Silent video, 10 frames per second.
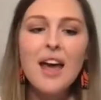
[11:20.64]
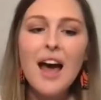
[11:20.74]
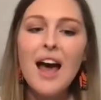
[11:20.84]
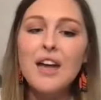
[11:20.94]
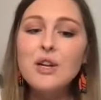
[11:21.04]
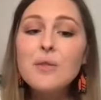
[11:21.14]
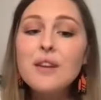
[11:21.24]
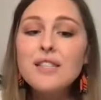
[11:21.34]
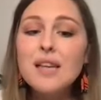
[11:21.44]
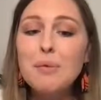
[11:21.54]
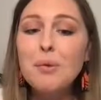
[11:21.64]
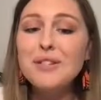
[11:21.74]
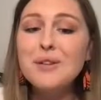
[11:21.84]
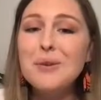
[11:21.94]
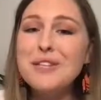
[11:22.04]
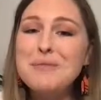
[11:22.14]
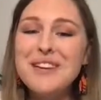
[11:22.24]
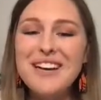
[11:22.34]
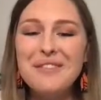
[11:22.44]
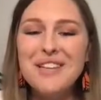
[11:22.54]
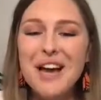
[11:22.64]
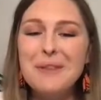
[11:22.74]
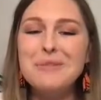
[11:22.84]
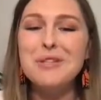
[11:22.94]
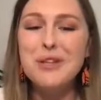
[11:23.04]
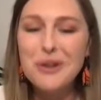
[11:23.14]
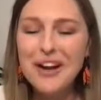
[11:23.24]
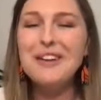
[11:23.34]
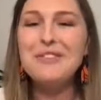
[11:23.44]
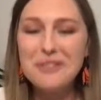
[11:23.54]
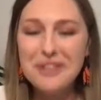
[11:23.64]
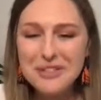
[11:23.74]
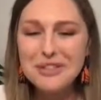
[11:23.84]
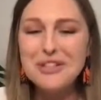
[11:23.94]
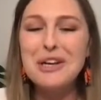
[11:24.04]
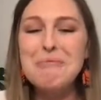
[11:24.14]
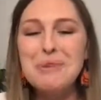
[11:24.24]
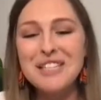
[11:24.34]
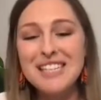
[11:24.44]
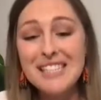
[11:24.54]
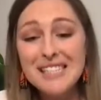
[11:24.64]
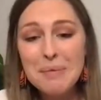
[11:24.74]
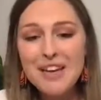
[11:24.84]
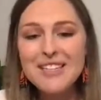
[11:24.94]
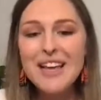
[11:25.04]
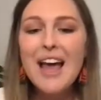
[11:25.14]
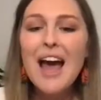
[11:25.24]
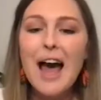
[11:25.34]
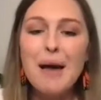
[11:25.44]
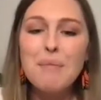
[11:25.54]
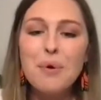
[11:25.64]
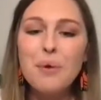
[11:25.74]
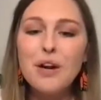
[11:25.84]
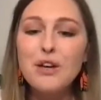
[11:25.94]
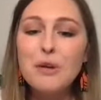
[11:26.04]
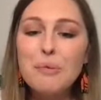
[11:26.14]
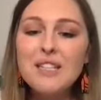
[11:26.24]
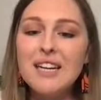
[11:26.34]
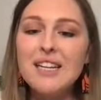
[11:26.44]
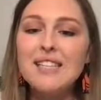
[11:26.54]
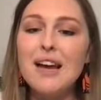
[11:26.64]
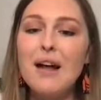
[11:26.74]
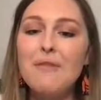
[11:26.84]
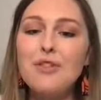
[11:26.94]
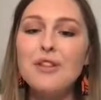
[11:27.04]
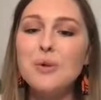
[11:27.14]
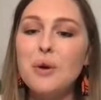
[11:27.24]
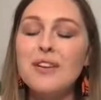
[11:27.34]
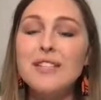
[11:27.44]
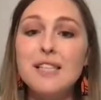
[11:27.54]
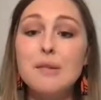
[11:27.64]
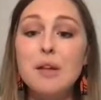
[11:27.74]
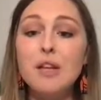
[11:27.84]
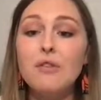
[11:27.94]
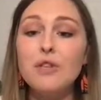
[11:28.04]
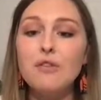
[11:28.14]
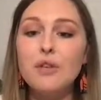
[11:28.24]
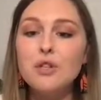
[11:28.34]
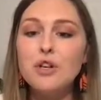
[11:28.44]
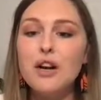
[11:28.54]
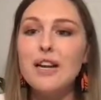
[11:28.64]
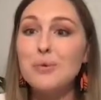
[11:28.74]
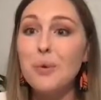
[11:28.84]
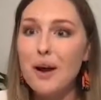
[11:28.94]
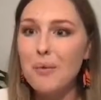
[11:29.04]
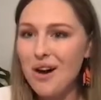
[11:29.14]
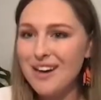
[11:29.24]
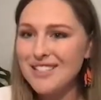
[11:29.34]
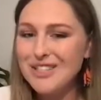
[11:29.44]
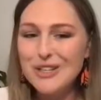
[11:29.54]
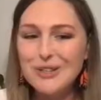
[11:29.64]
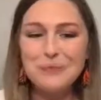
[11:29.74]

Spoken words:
I knew that a summer wasn't going to be enough time to curate, research, and build an exhibit, but what could be done to set it up for this sort of accessibility for the future is what I wanted to do.